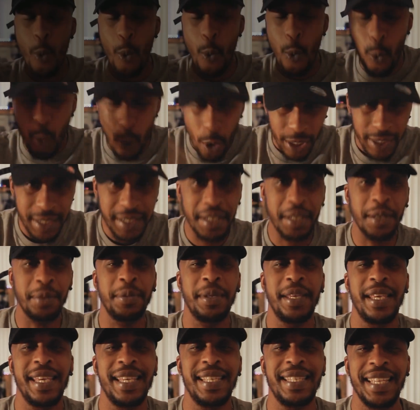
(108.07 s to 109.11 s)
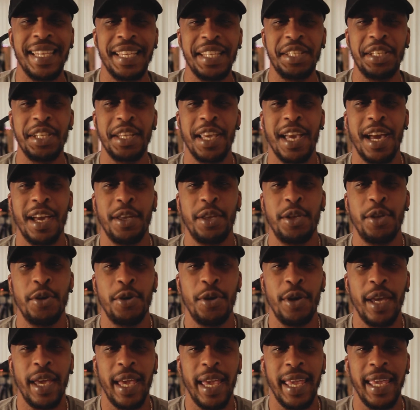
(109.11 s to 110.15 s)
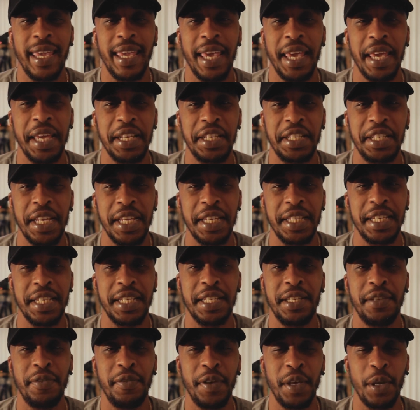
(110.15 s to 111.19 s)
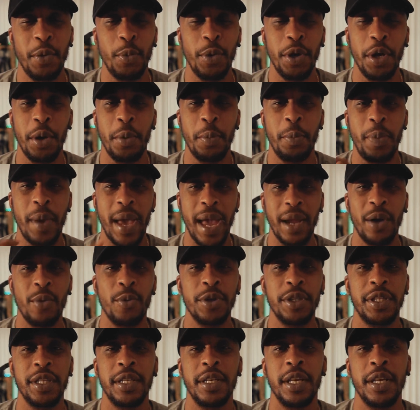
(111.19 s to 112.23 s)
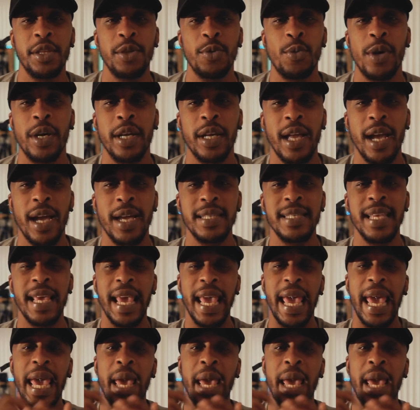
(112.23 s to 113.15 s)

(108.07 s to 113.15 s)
What's up, geeks? It's your guy Q here, aka JGTV, and we are back with another one, guys.